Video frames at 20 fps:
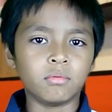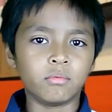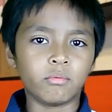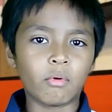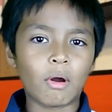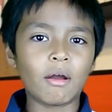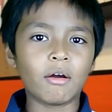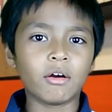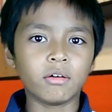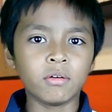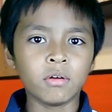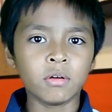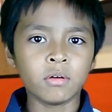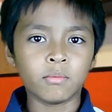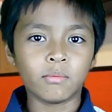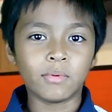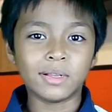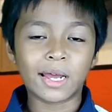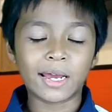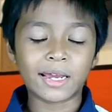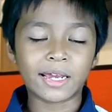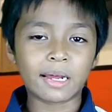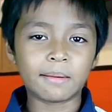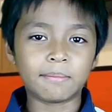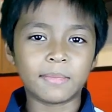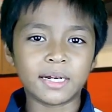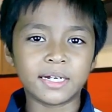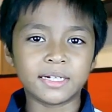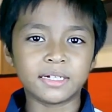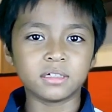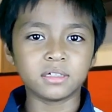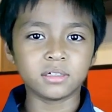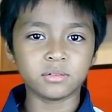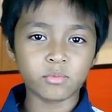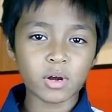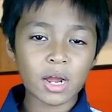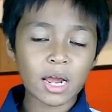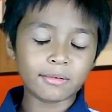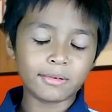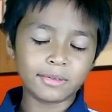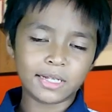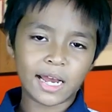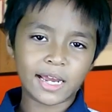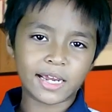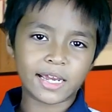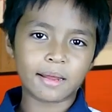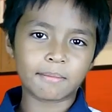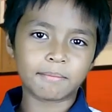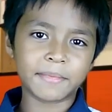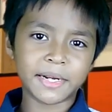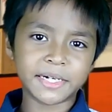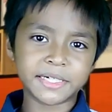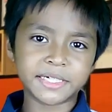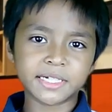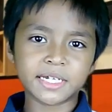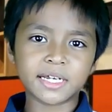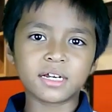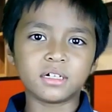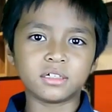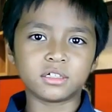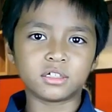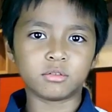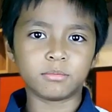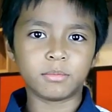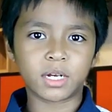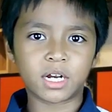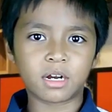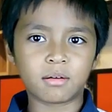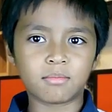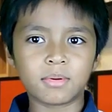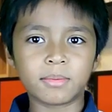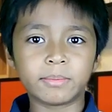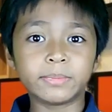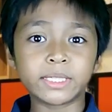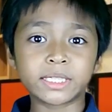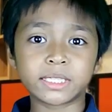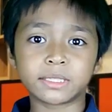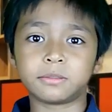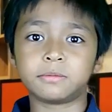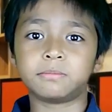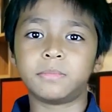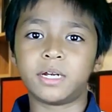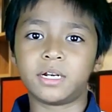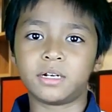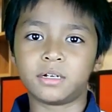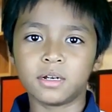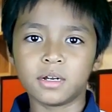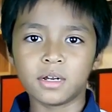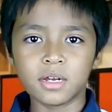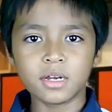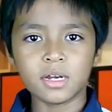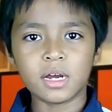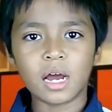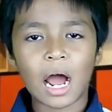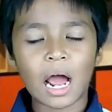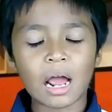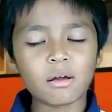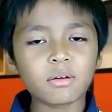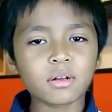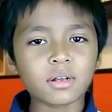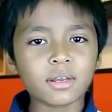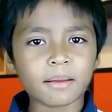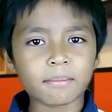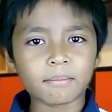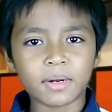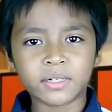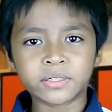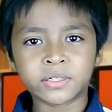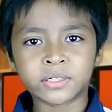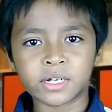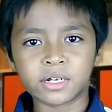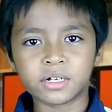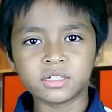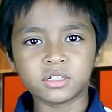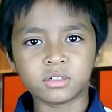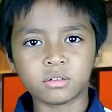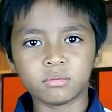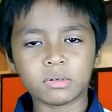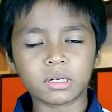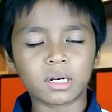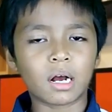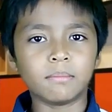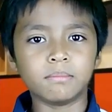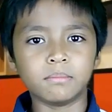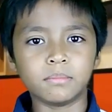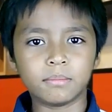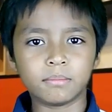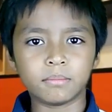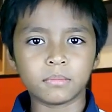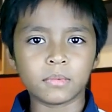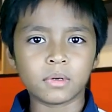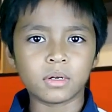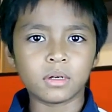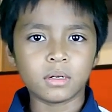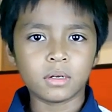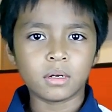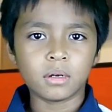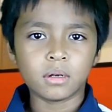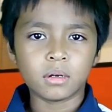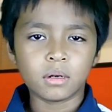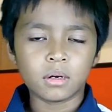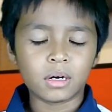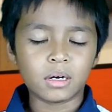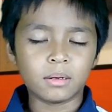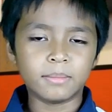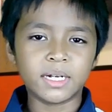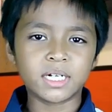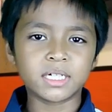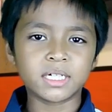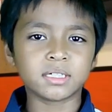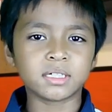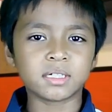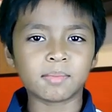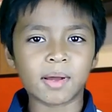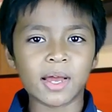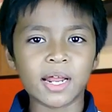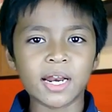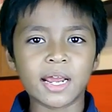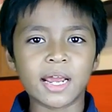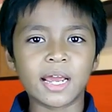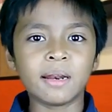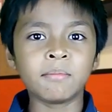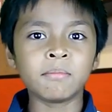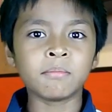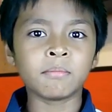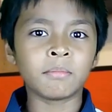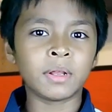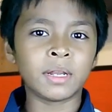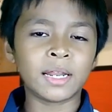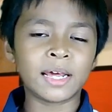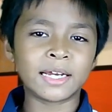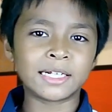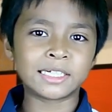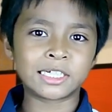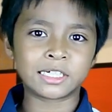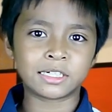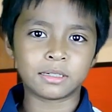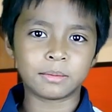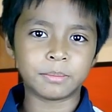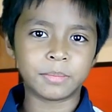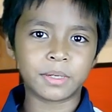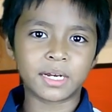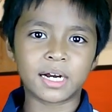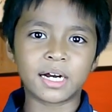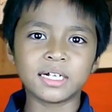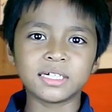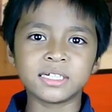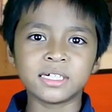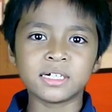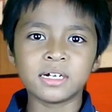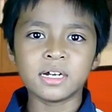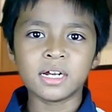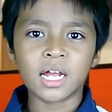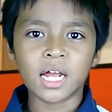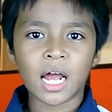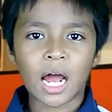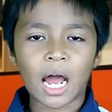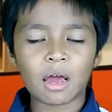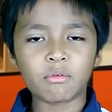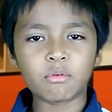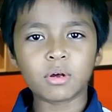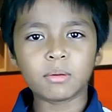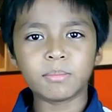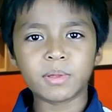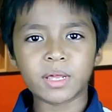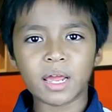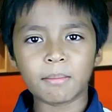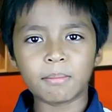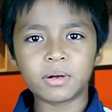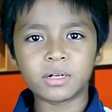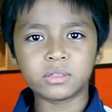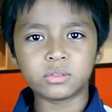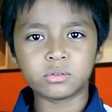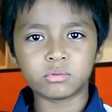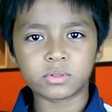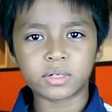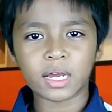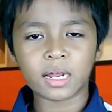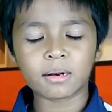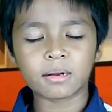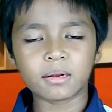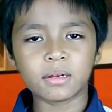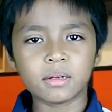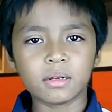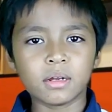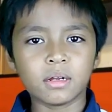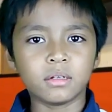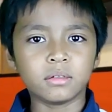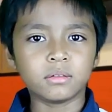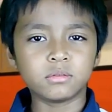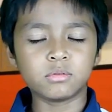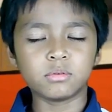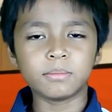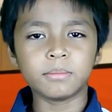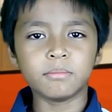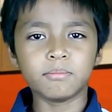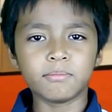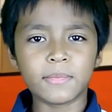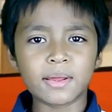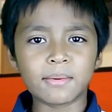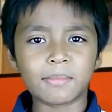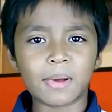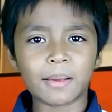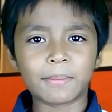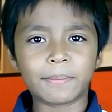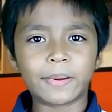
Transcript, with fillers: Where will I get my where will I get my skills to become a businessman? I will get my skills to become a businessman in Malaysia because I will be able to get to meet my